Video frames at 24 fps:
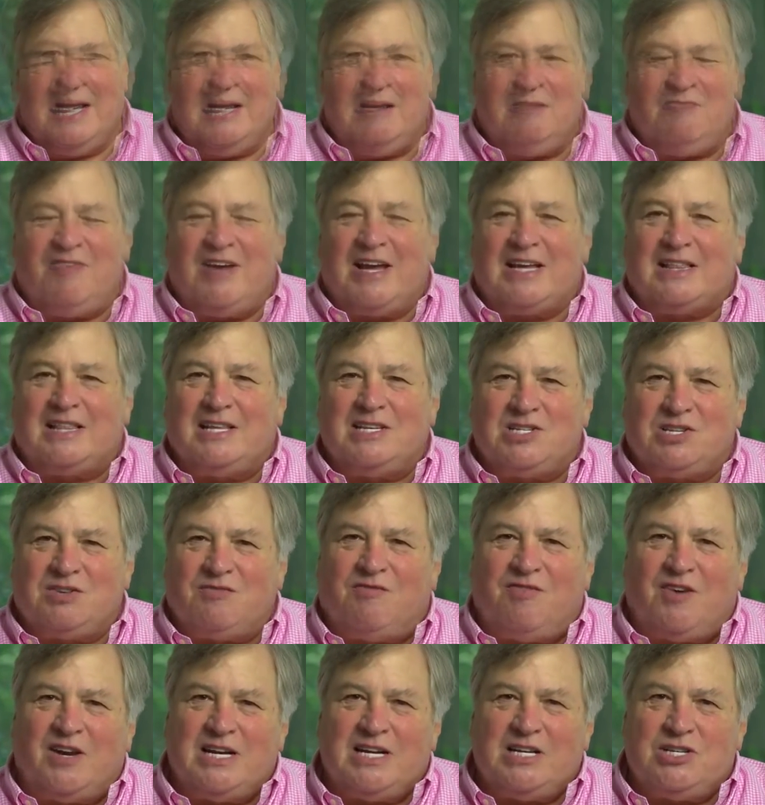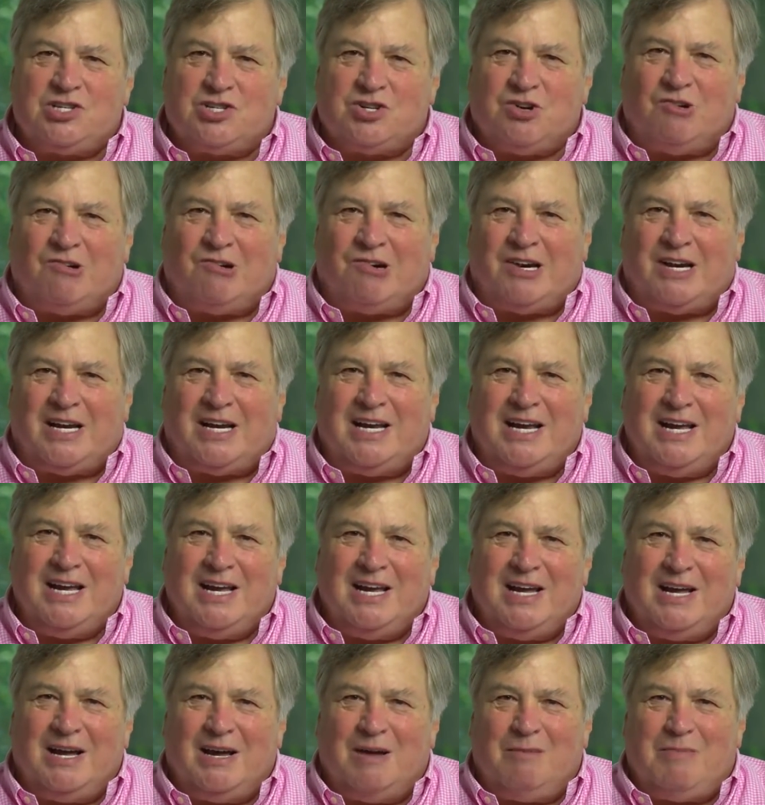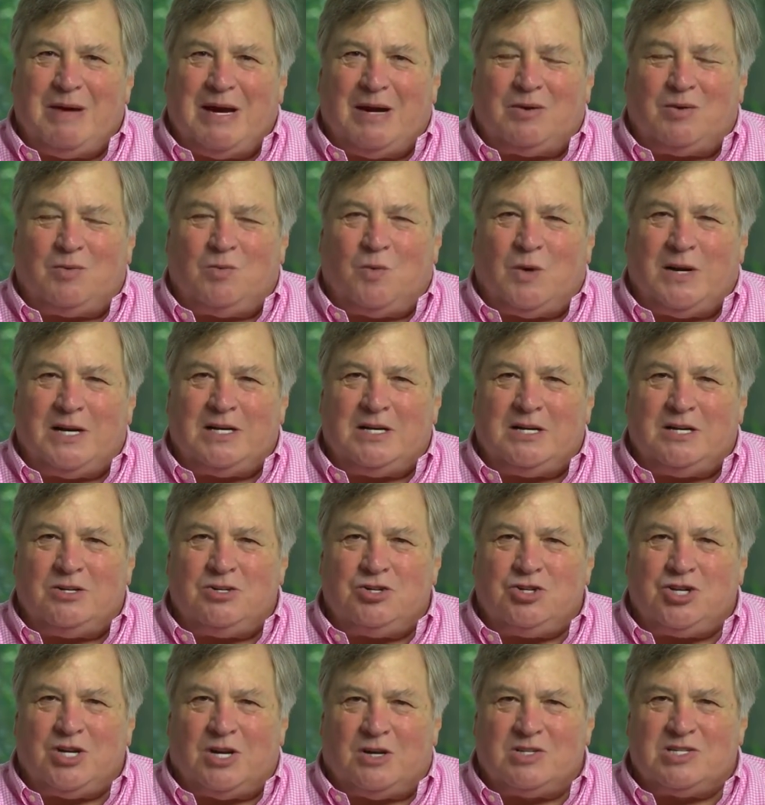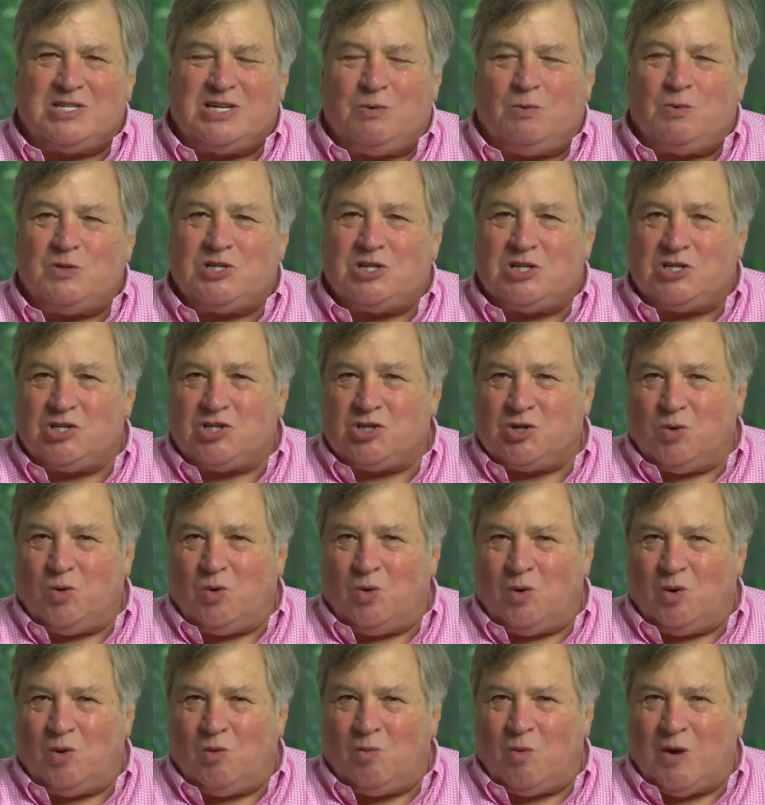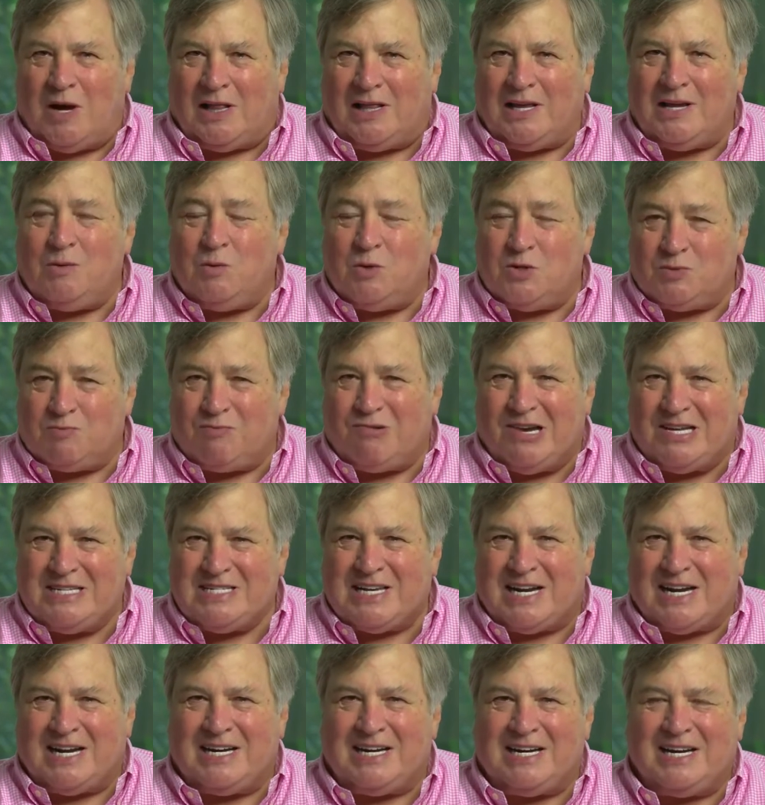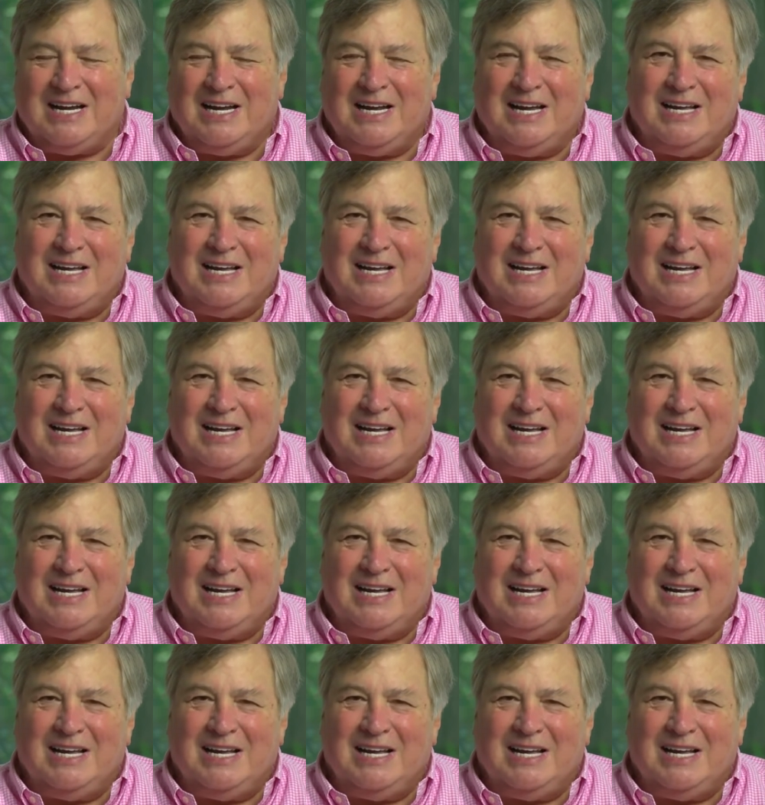In fact, there's a funny story about when Chelsea was in school while he was president.